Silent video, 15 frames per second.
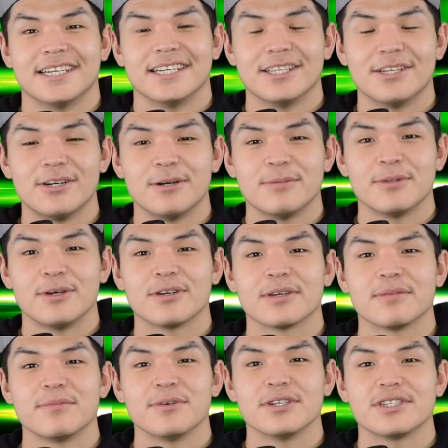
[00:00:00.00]
Hello, I'm
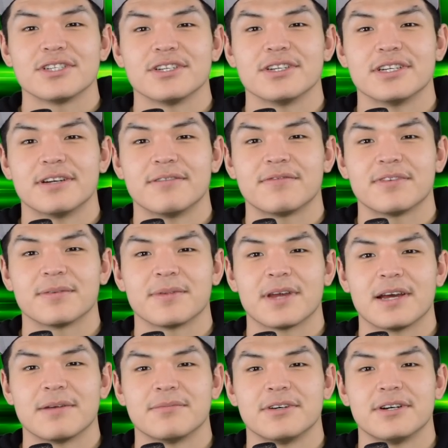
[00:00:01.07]
Logan Bushu, and I'm from
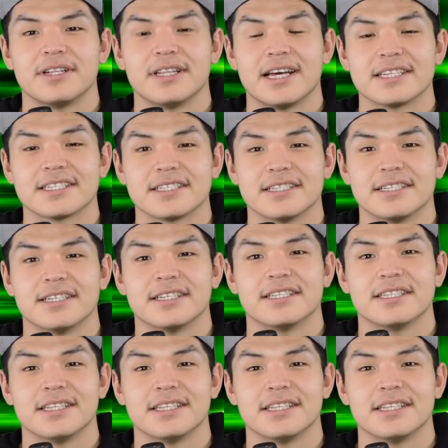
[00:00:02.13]
Gambell, Alaska.